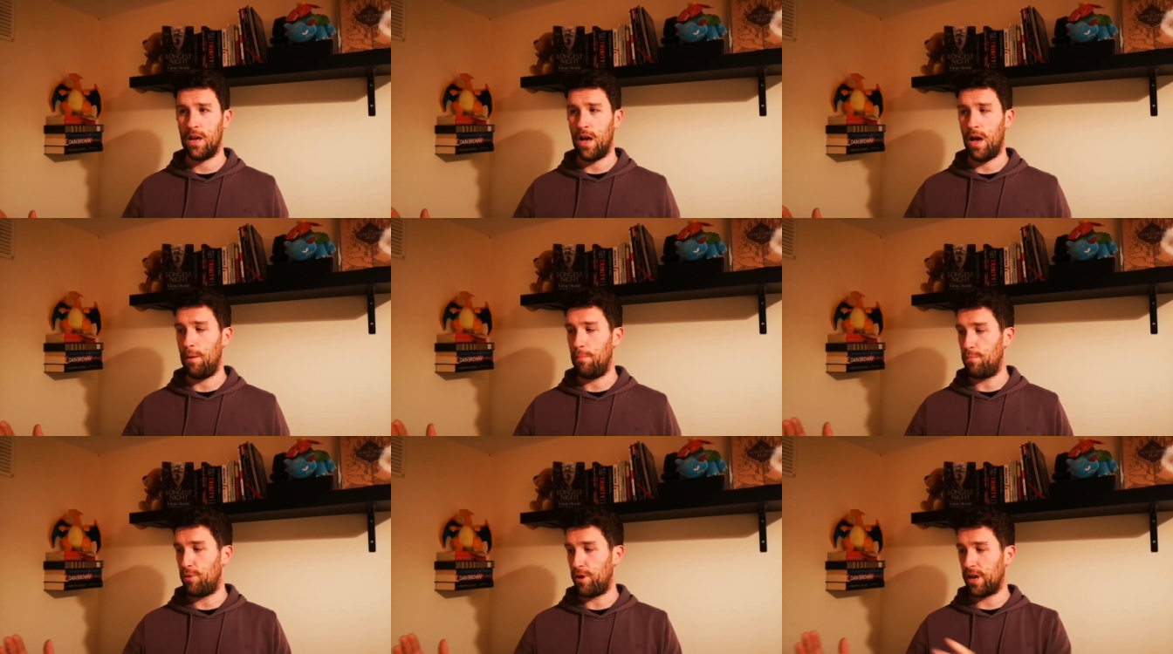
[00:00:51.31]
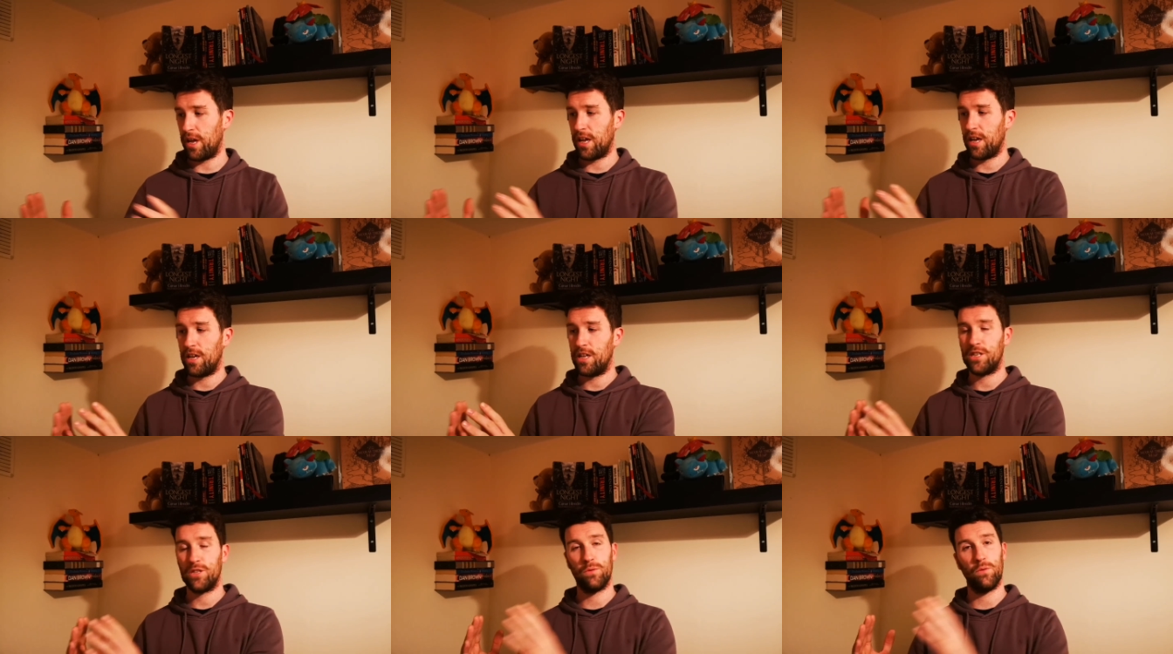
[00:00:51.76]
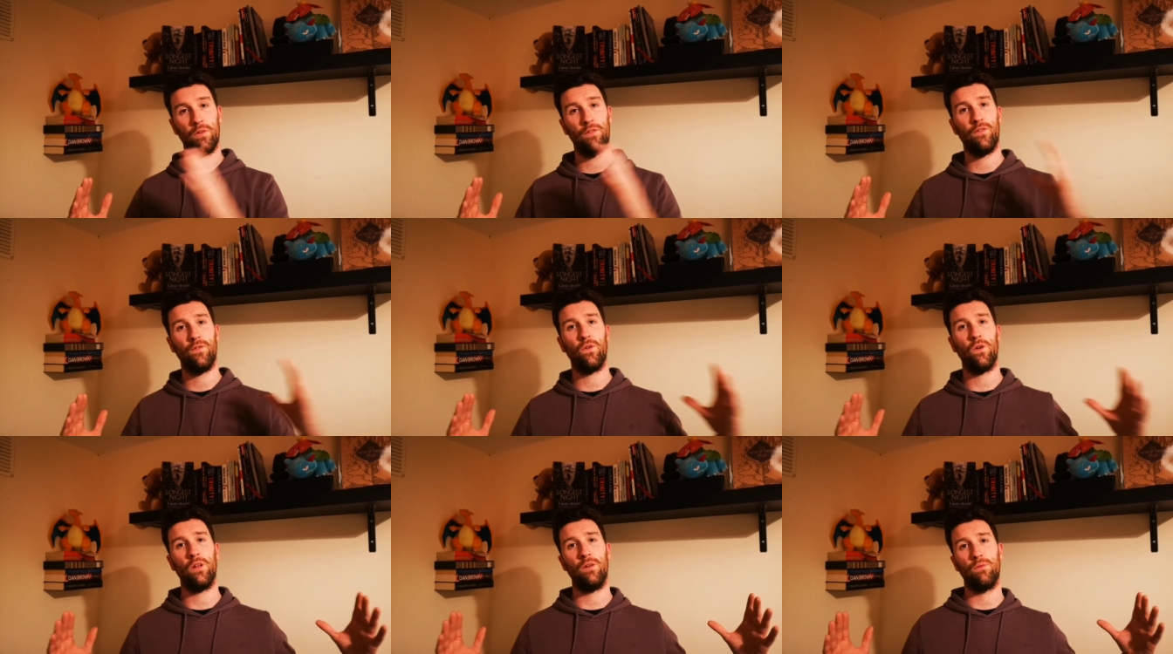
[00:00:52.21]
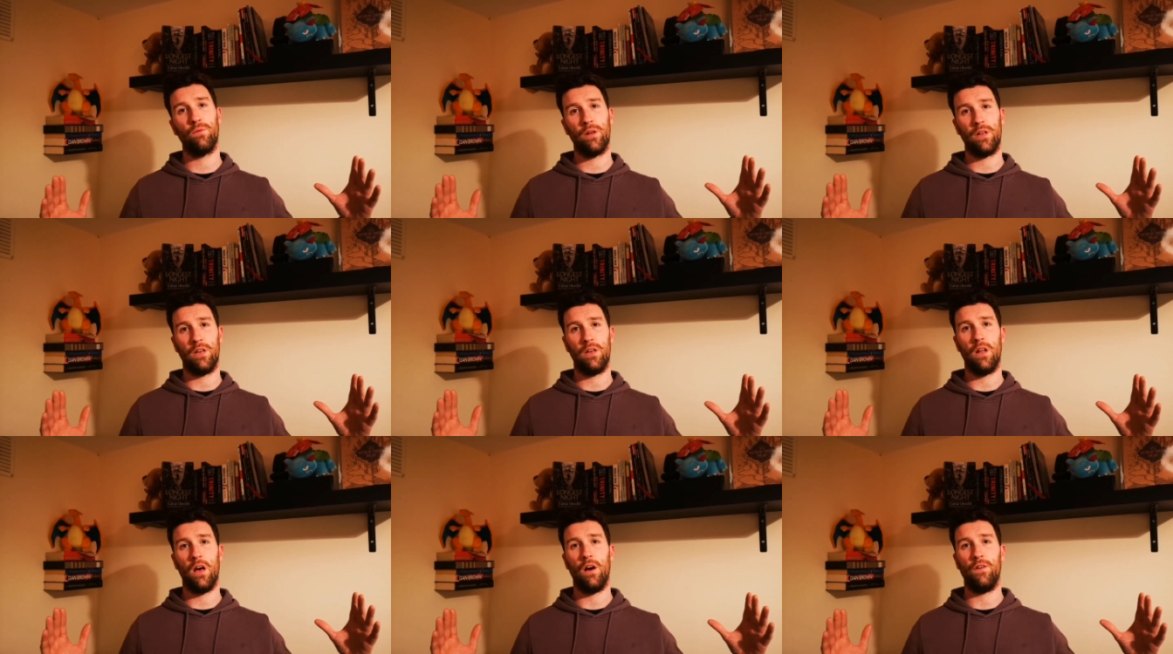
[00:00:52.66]
and bringing it to a fully
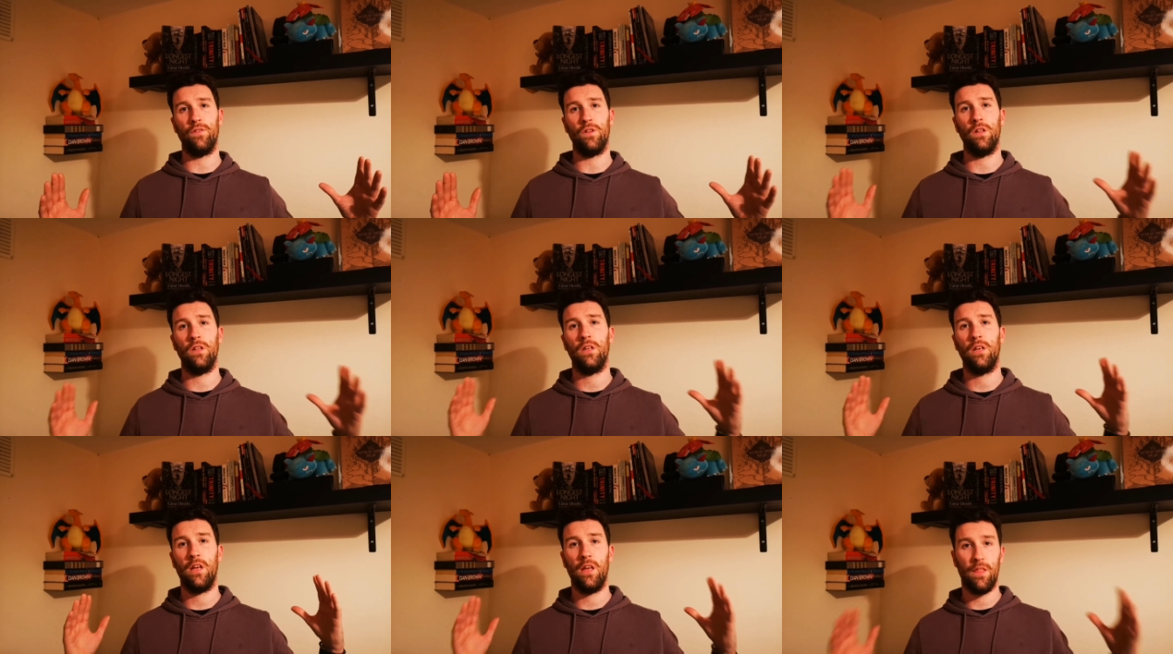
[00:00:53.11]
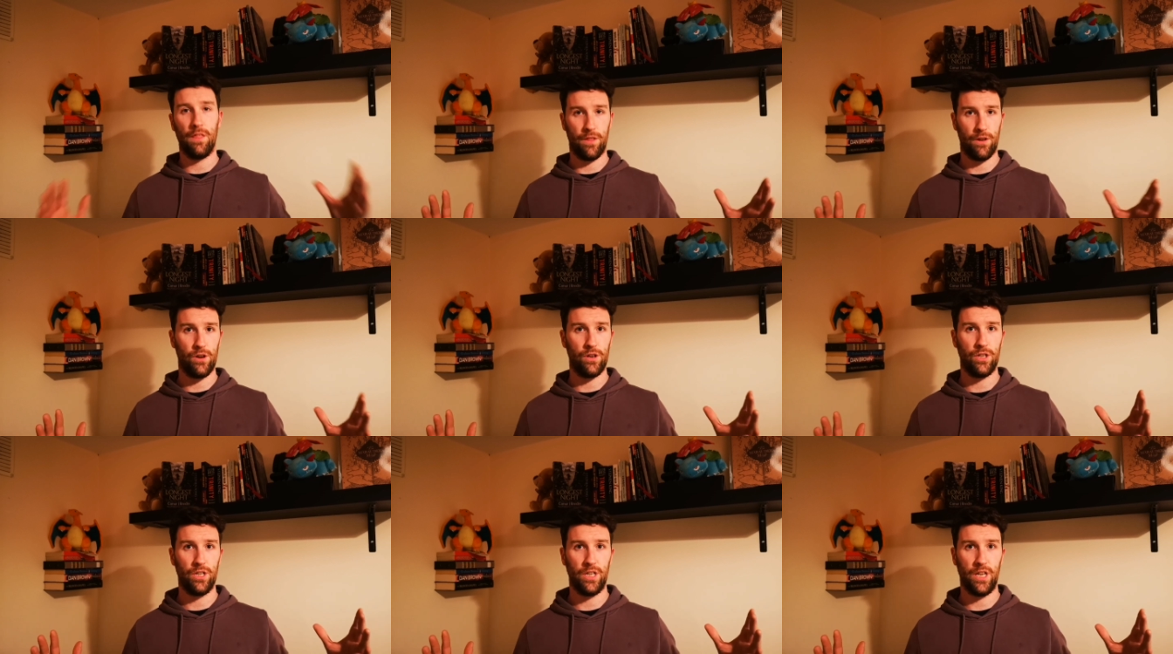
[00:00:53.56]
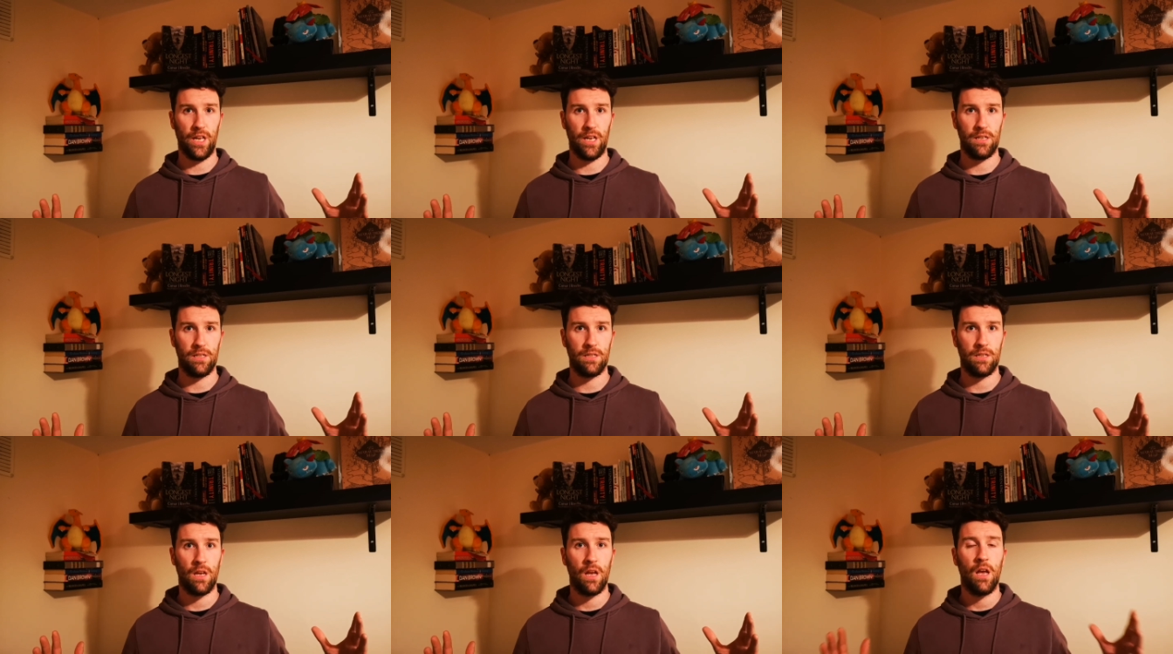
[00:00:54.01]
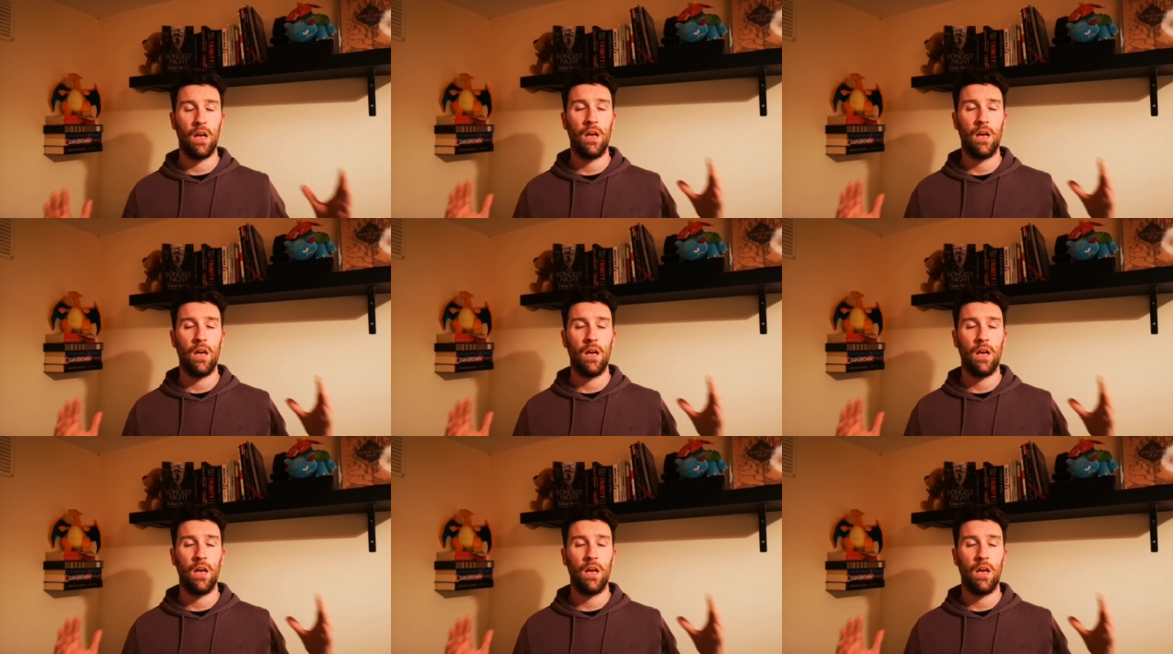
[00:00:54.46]
written novel in 30 days.